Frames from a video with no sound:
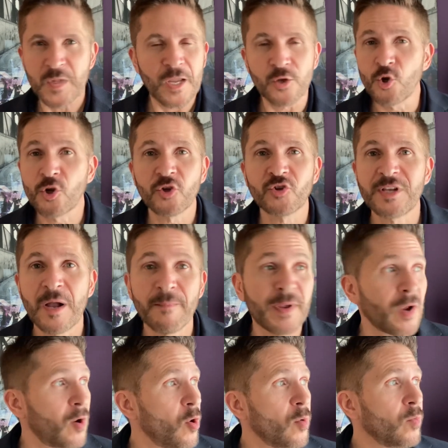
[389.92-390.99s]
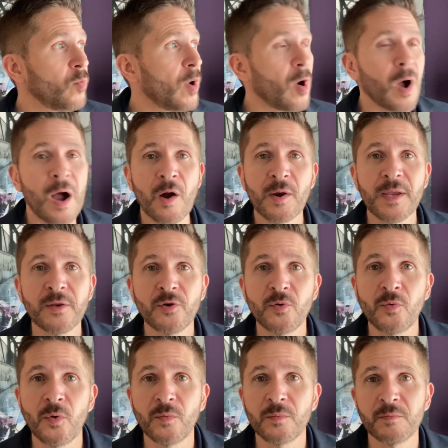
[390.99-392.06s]
you could tell me, oh, well, how can
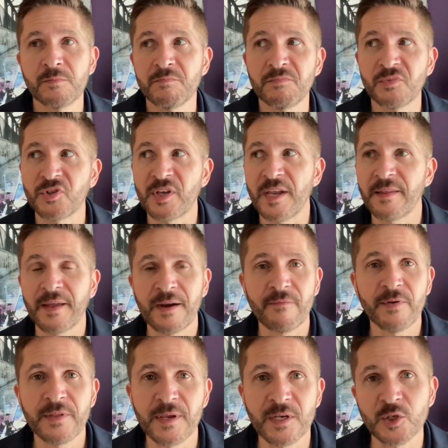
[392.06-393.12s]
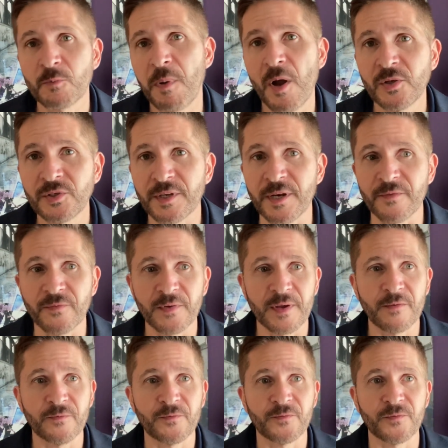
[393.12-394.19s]
you say that everything is positive
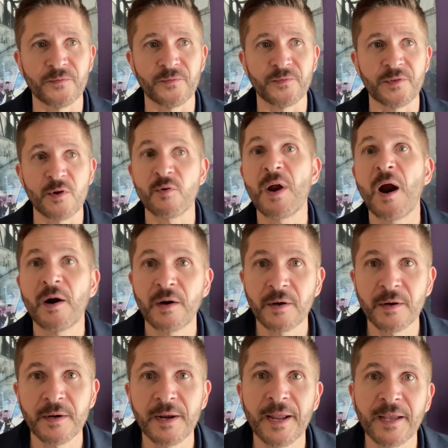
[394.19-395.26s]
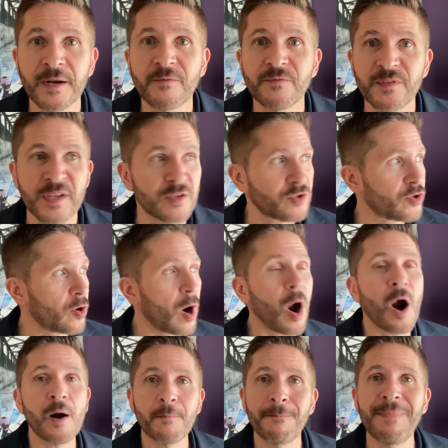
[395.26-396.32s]
if there are negative things, there
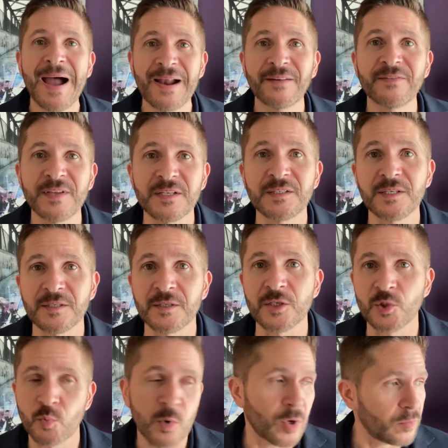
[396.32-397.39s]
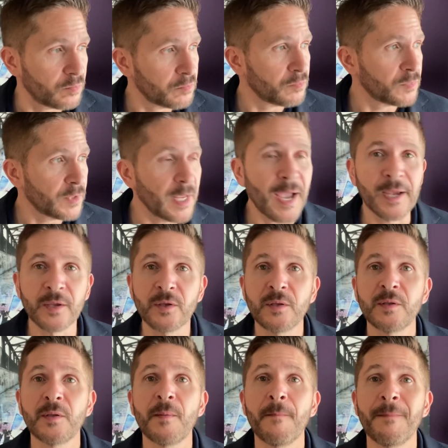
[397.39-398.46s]
are bad things in this world? Yeah,
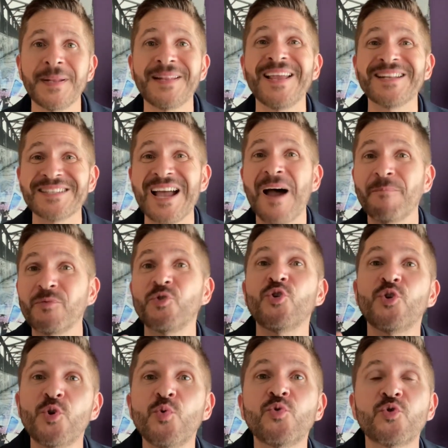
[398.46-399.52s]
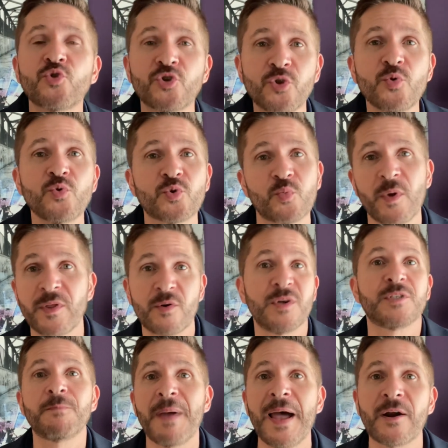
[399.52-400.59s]
but it's up to you to choose whether
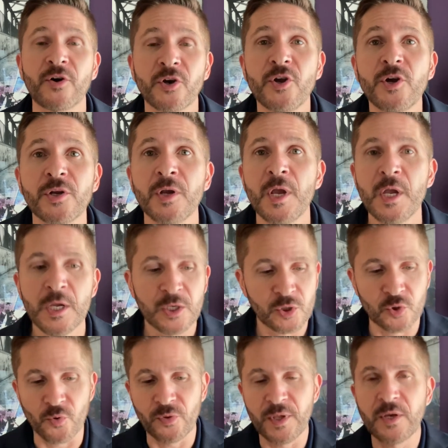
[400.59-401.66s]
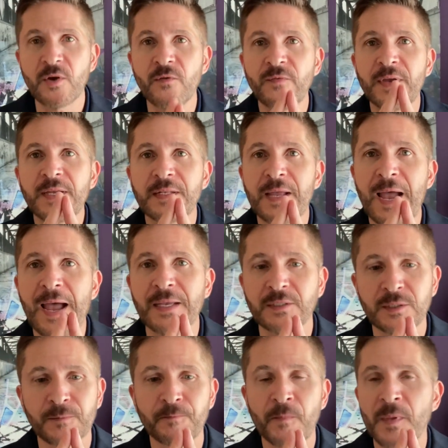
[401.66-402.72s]
it's bad or good. So think of
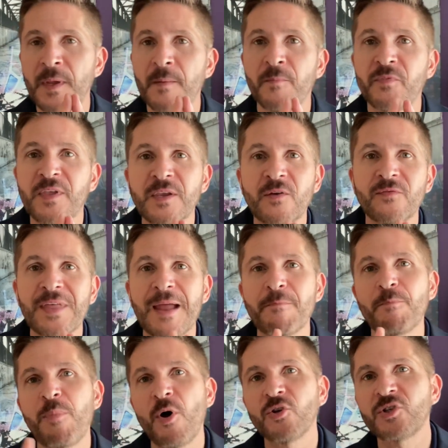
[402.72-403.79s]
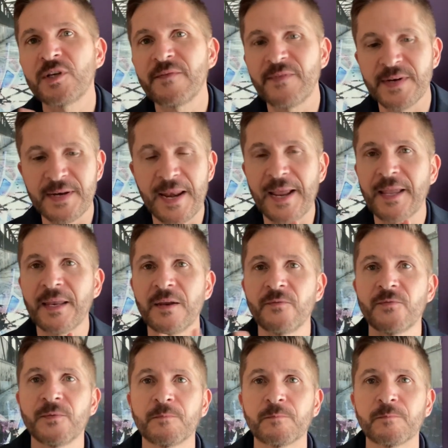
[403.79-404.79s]
that positive and negative